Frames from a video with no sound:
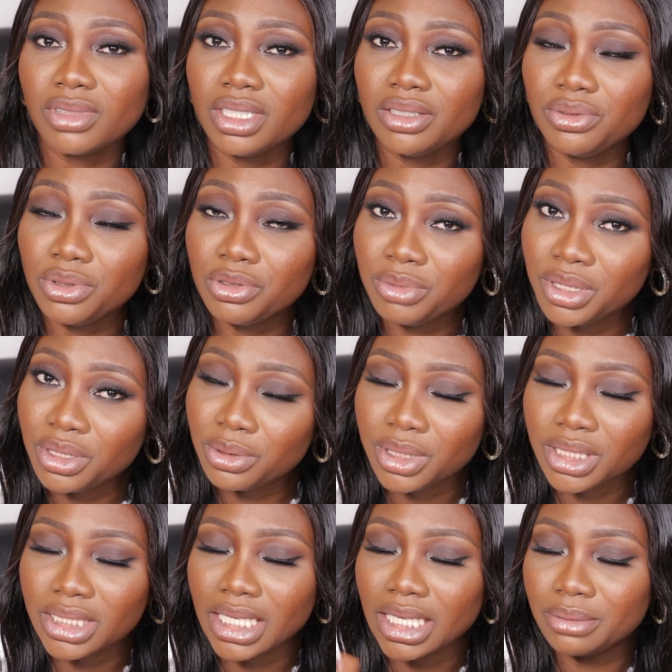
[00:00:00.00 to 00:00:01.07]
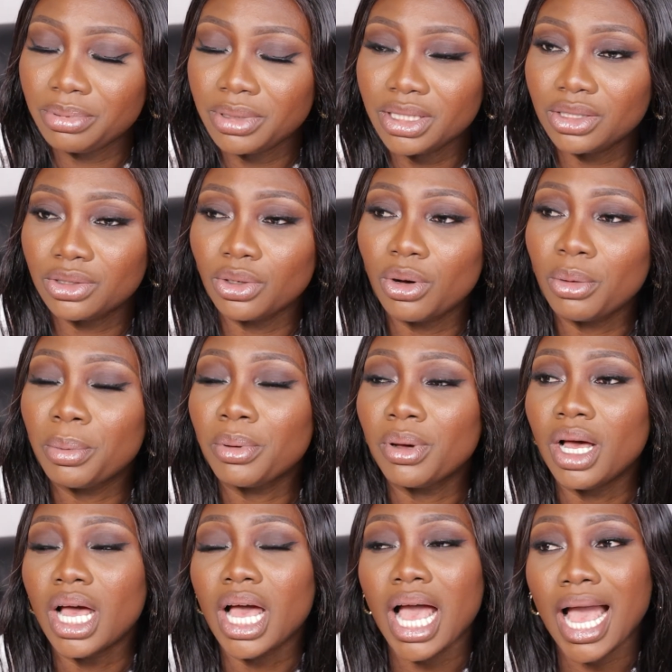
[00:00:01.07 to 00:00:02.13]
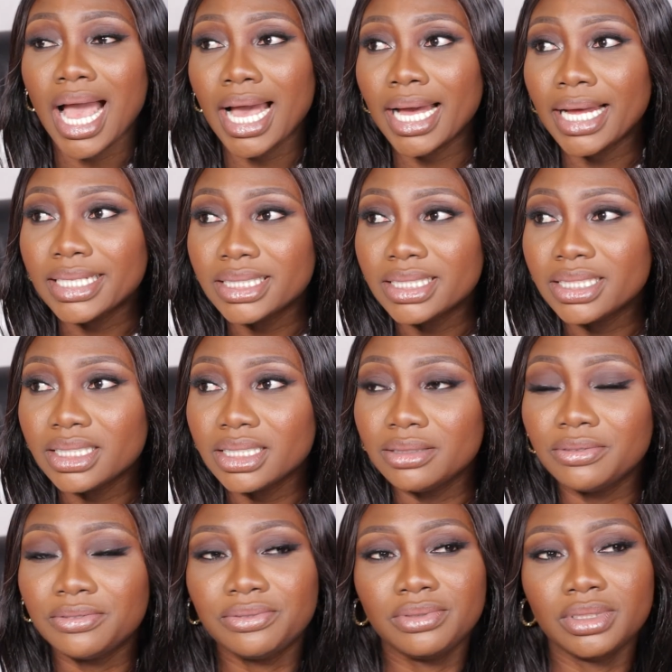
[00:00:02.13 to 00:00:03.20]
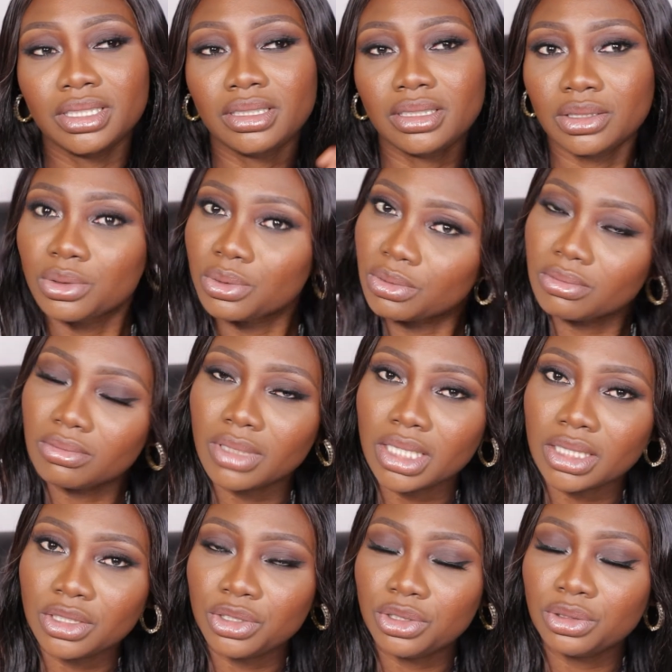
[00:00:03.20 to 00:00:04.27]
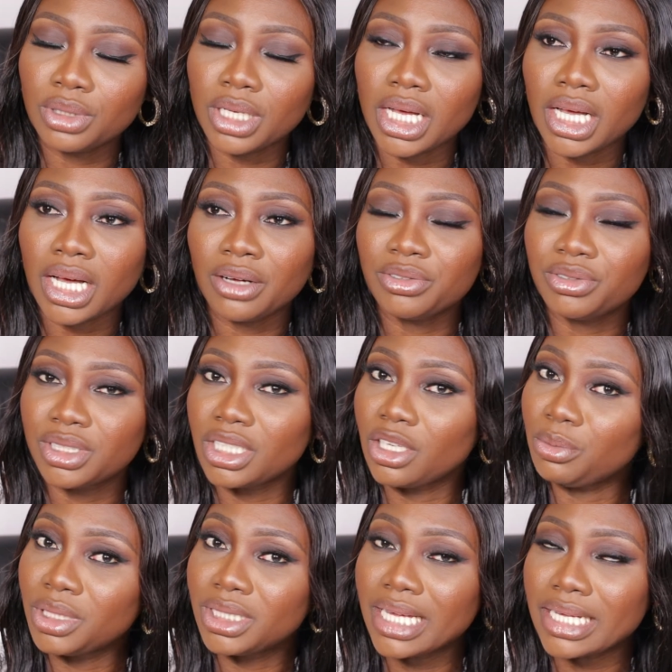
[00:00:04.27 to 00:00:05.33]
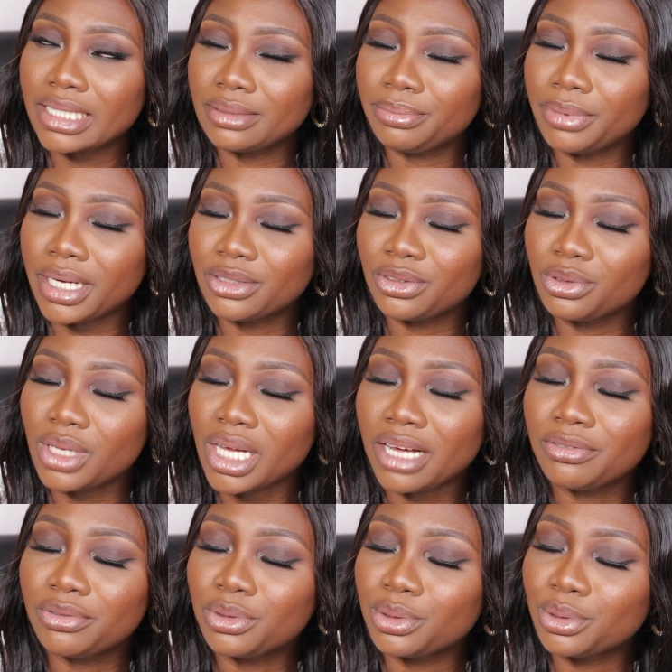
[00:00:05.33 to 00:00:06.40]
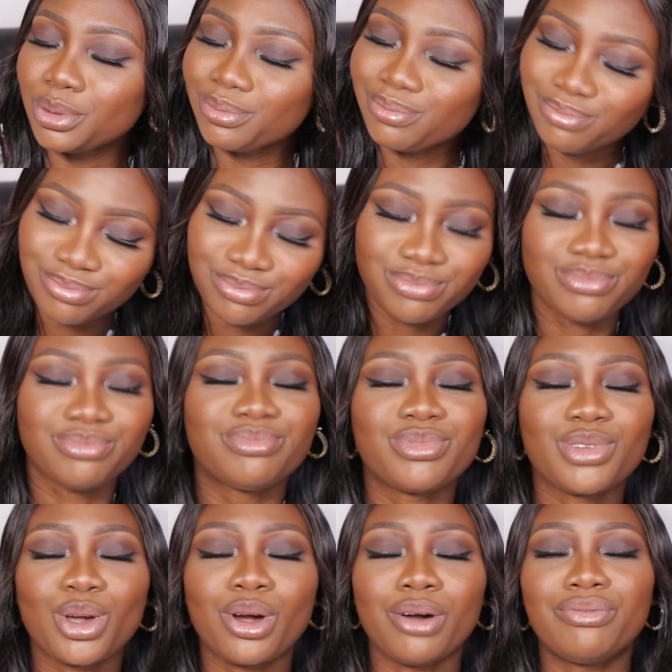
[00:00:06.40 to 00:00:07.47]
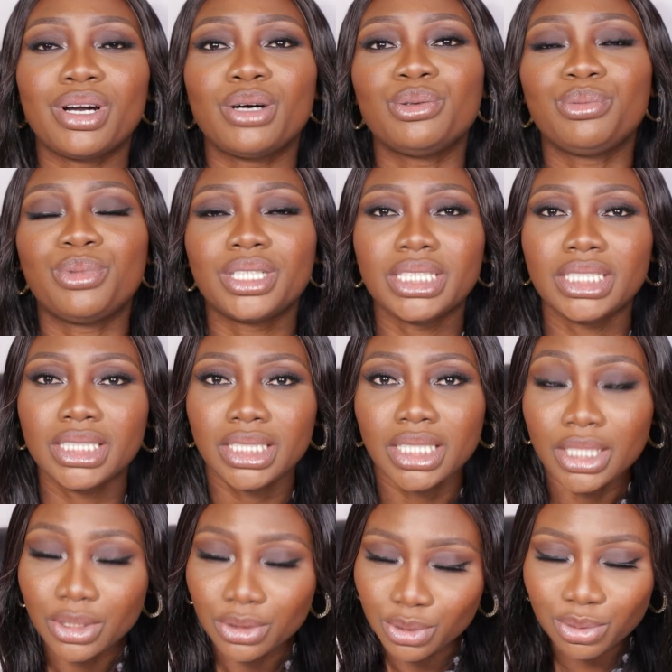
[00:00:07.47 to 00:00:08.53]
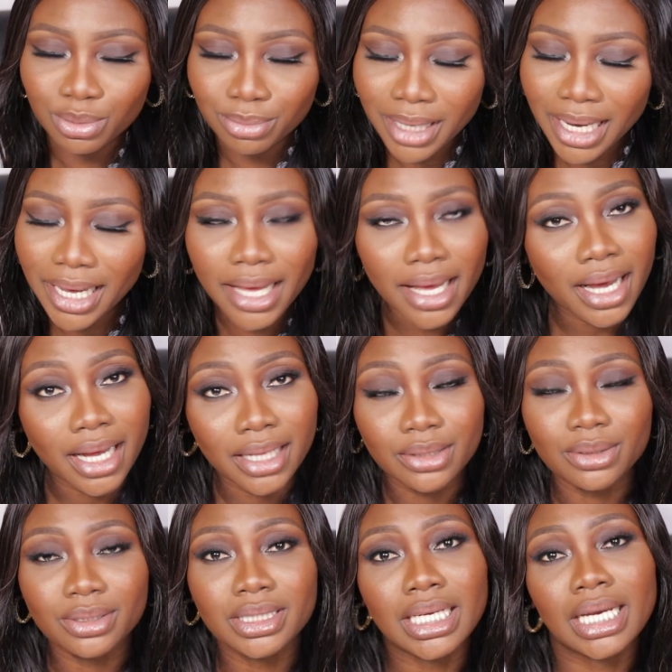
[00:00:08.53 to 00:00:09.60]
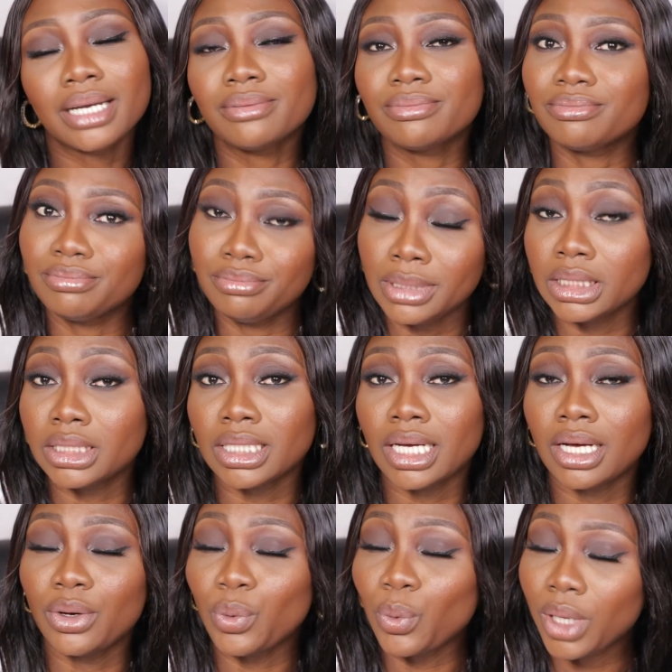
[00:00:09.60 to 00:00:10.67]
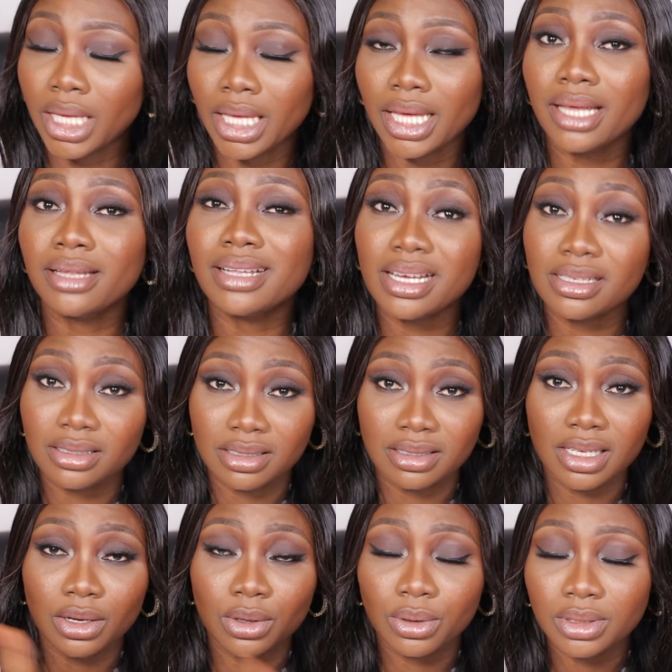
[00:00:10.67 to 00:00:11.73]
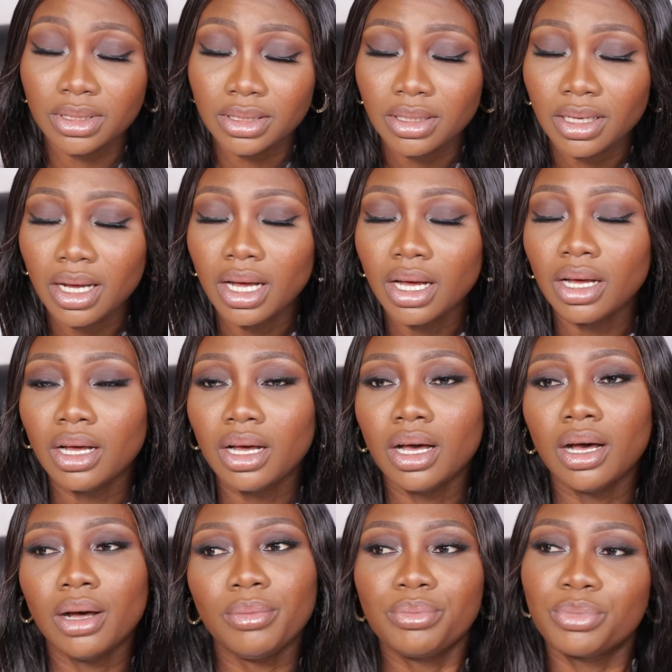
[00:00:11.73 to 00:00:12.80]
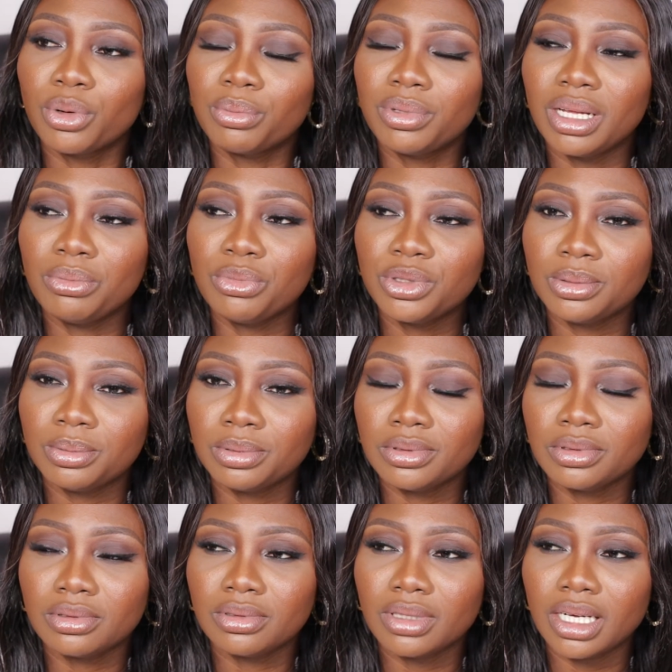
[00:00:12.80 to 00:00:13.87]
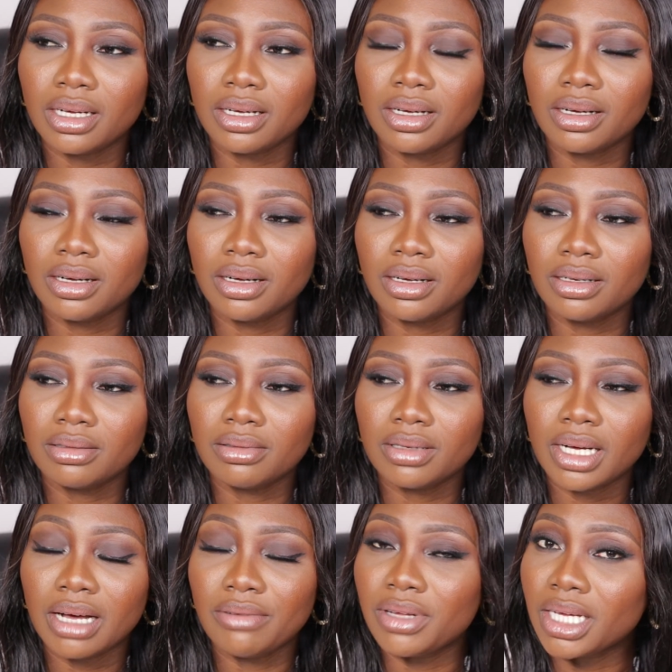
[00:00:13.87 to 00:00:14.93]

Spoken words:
if you've been doing that, please stop. And if this is an issue you're encountering, that your meter is bad, so you have to cough out money to buy another meter. Okay, that's the second problem most people have